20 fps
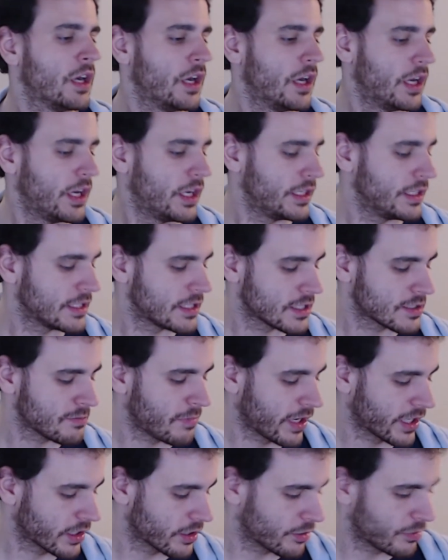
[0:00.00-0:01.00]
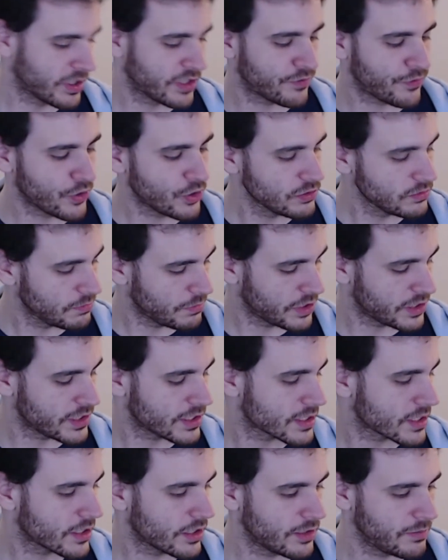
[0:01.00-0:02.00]
Uh, this is my current phone, but
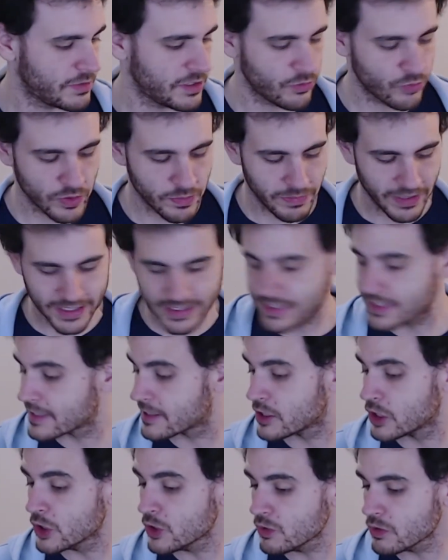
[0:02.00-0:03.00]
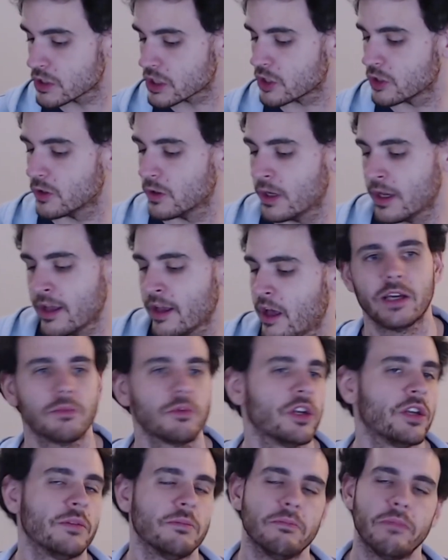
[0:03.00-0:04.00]
it's going to be replaced soon, so I'm
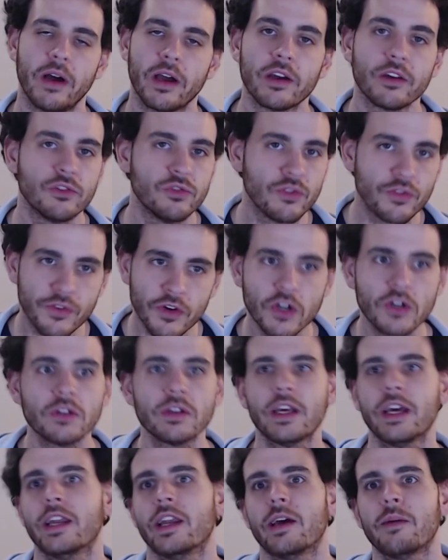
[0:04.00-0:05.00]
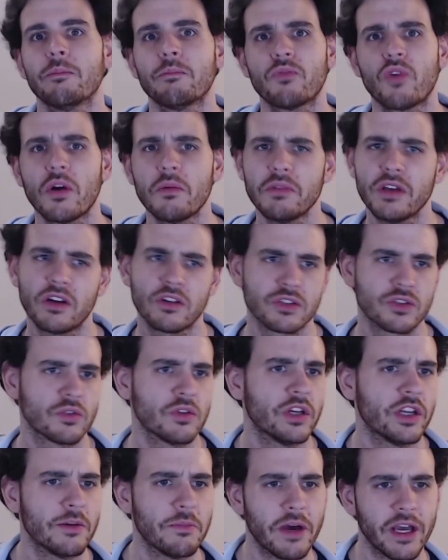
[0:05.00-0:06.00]
going to buy a new phone, and I'm probably also
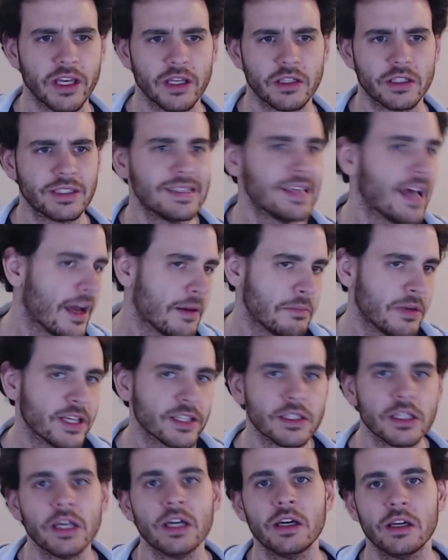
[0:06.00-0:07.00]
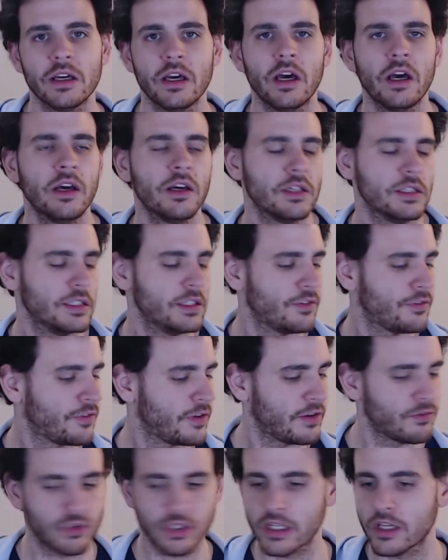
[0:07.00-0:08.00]
going to buy a tablet uh, if
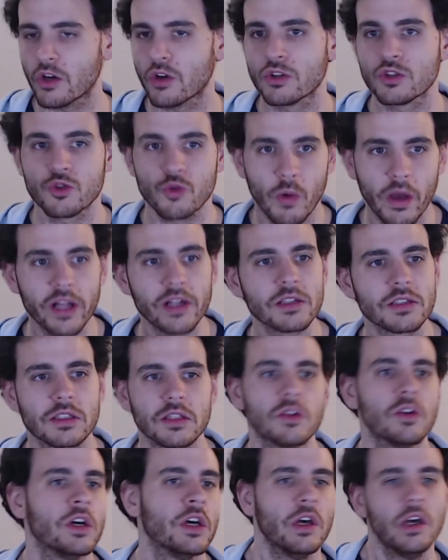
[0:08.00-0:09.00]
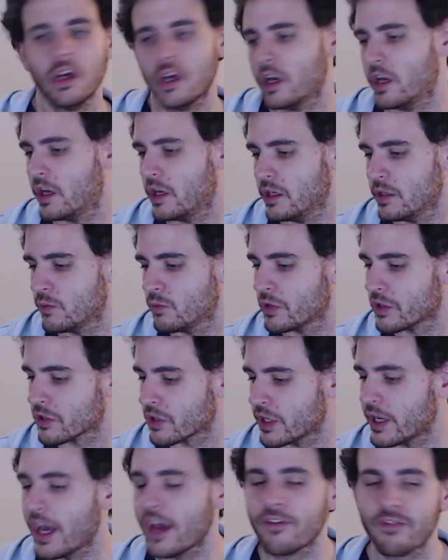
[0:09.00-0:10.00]
everything goes well. So uh, we're
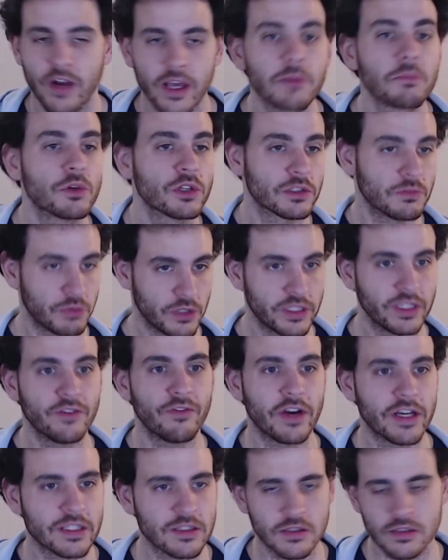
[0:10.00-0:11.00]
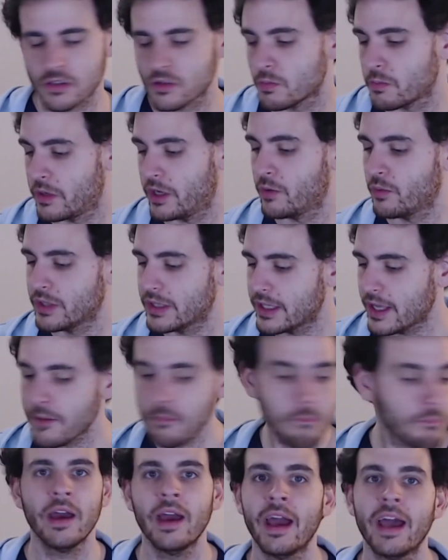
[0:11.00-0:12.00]
gonna have like multiple devices to play with
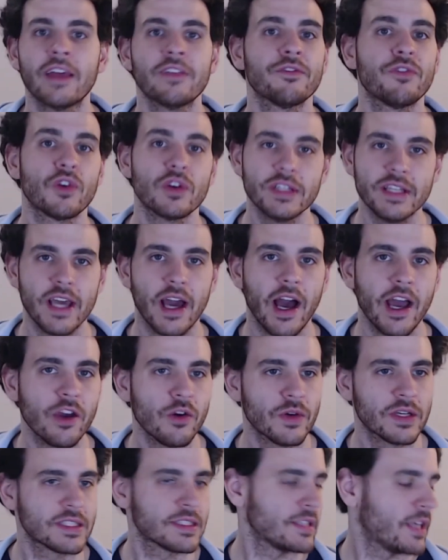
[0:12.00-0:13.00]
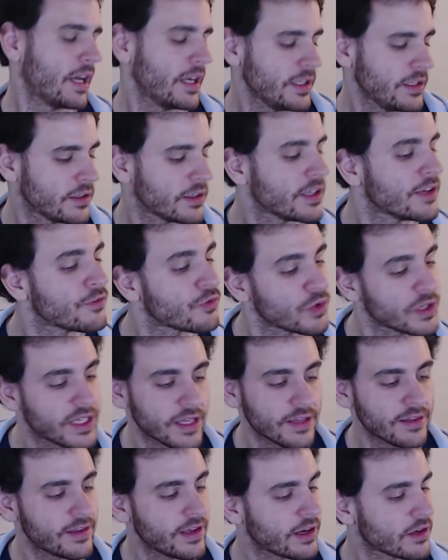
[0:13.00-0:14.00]
them. And for the iOS side, if we
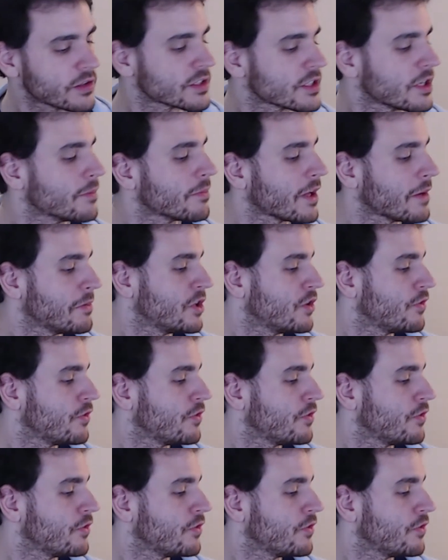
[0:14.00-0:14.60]
get there sometime in